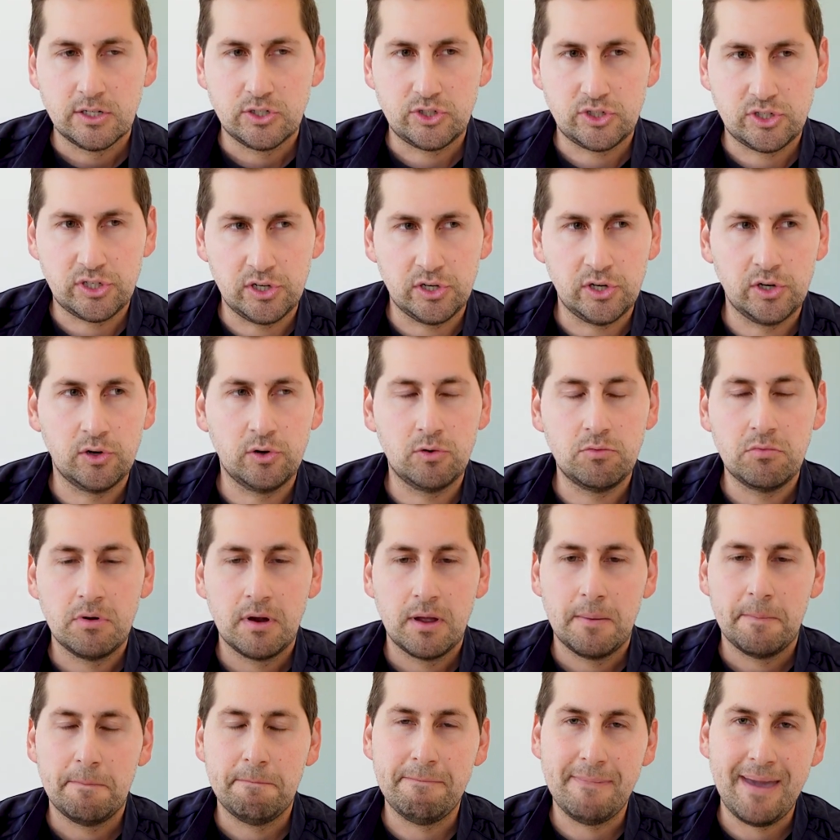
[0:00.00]
to
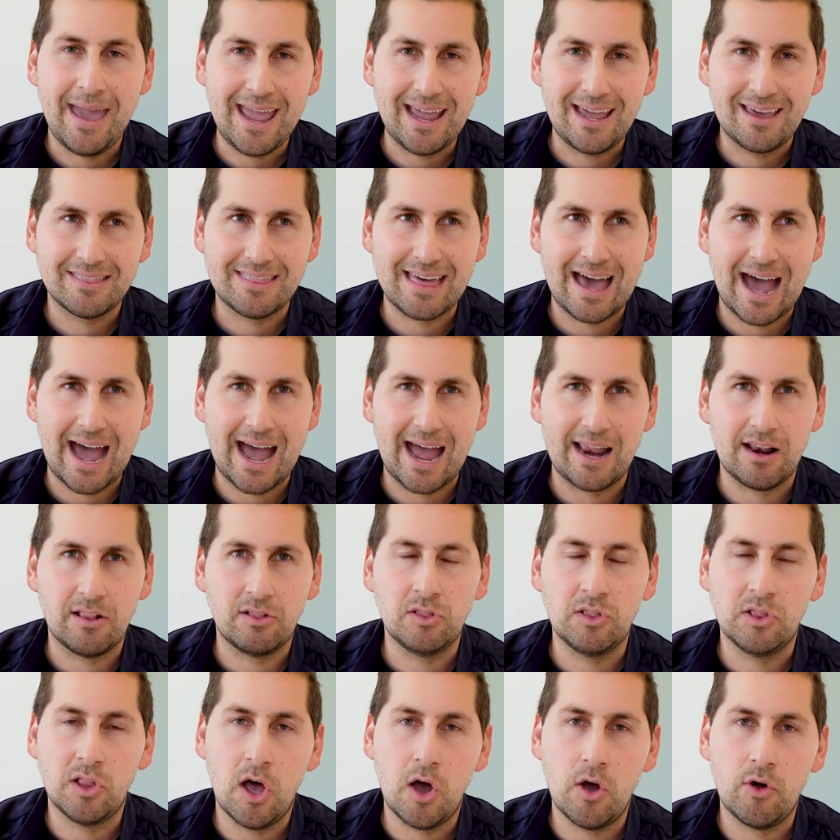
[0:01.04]
make
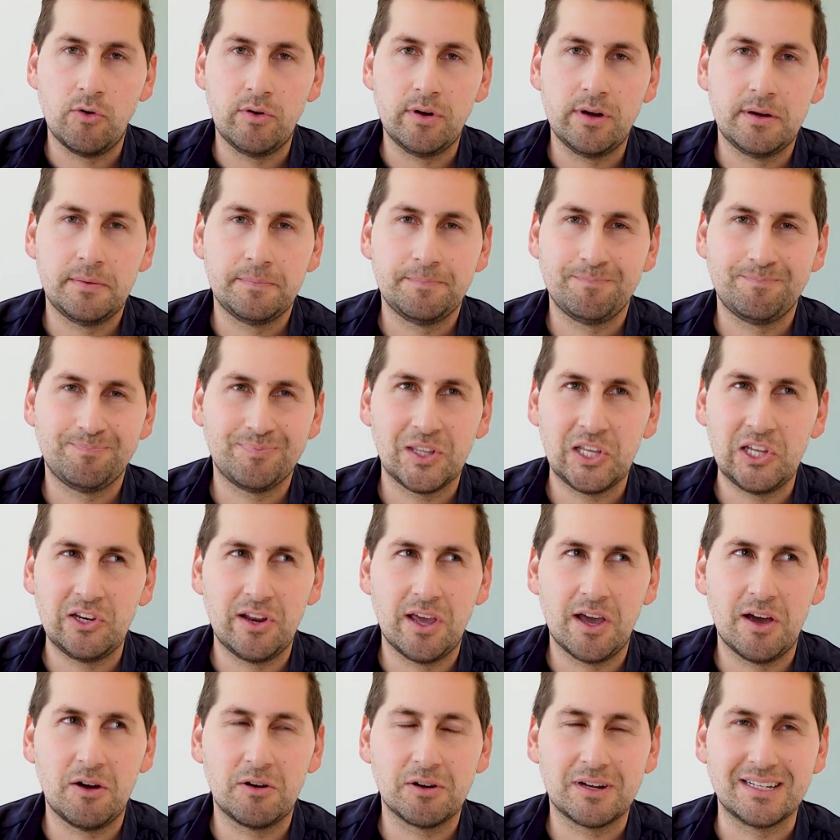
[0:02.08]
that loan
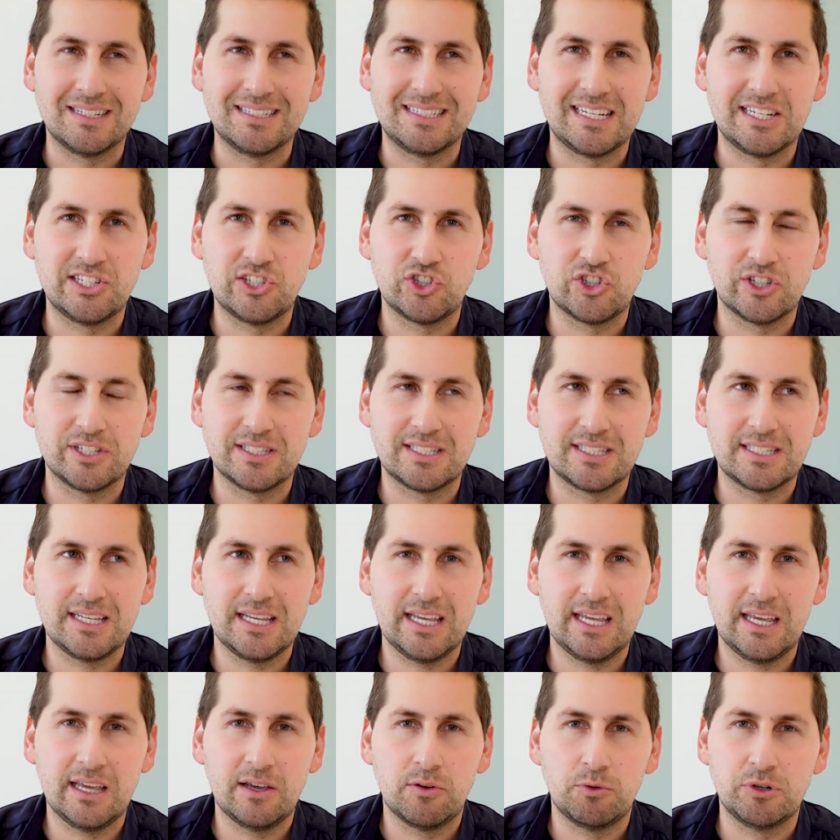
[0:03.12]
contingency,